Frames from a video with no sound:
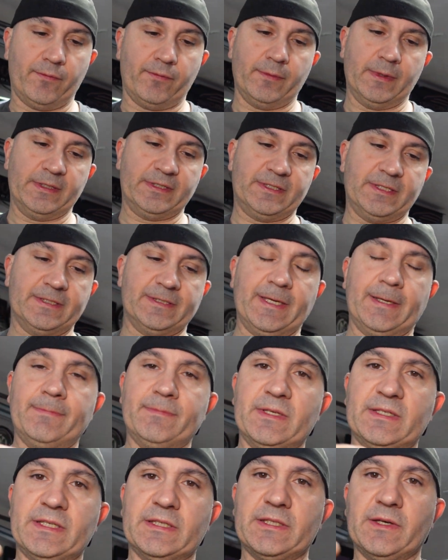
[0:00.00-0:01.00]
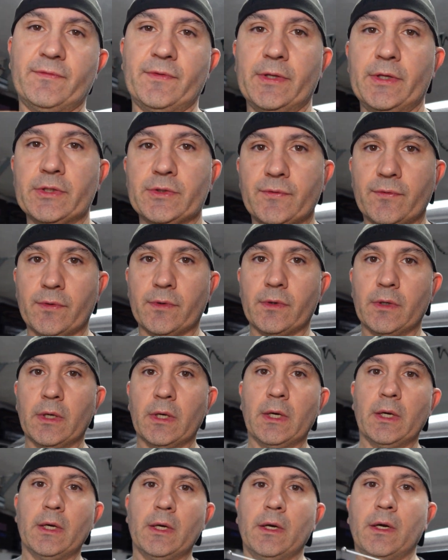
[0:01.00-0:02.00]
It's the same, this is stuff they use for
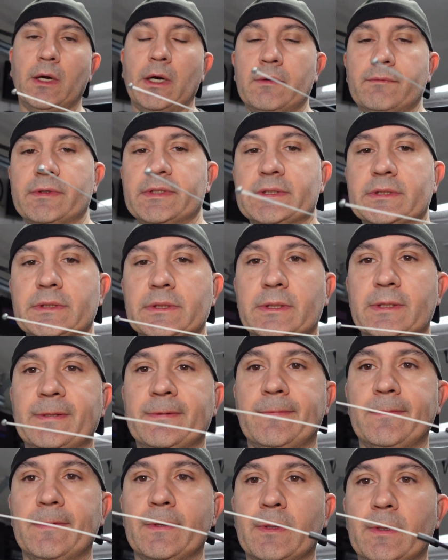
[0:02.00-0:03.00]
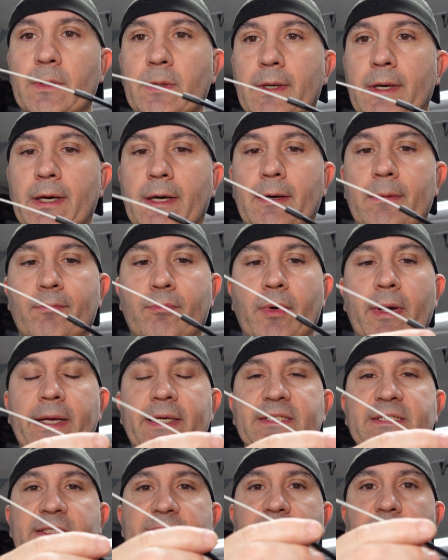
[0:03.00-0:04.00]
obviously brake
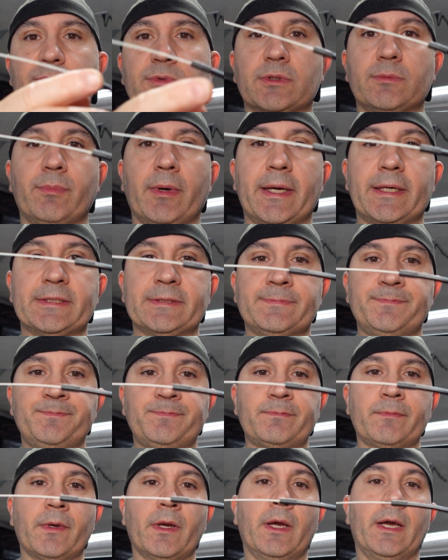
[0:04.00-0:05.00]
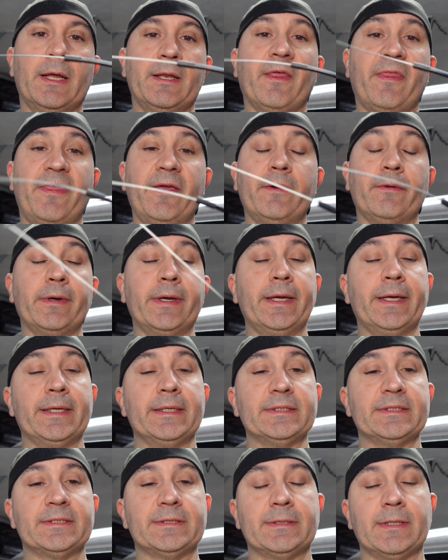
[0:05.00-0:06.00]
systems on bikes. And the theory
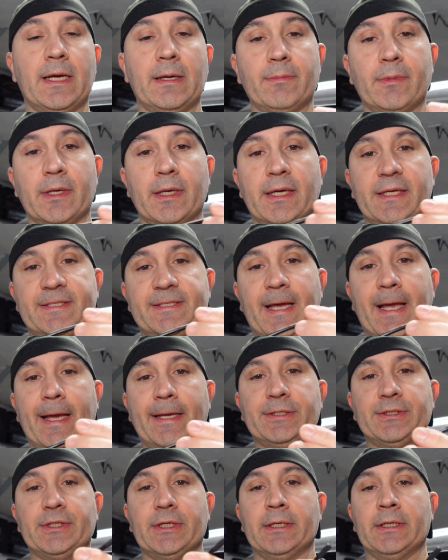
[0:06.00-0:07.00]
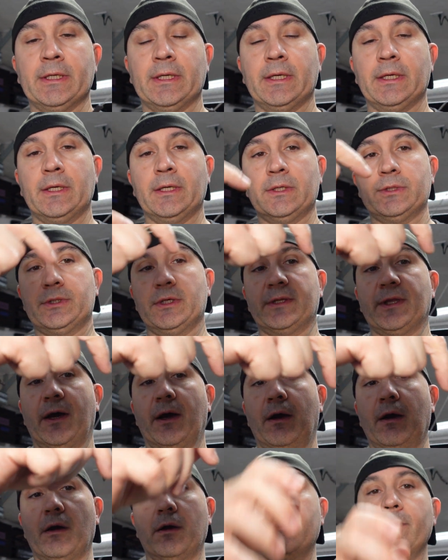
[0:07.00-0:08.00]
is I'm going to attach it to the
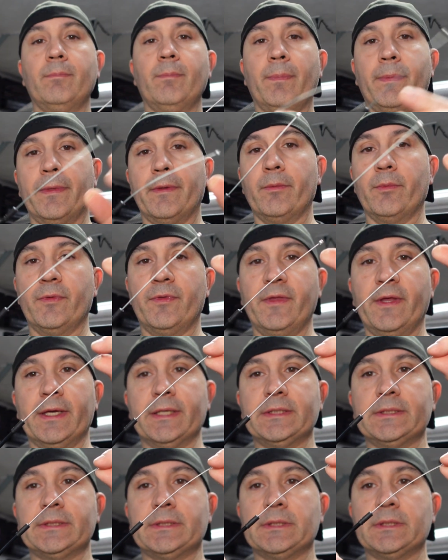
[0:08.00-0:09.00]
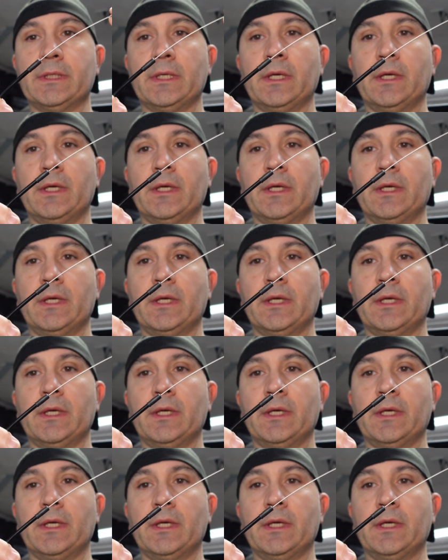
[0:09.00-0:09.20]
arm with this.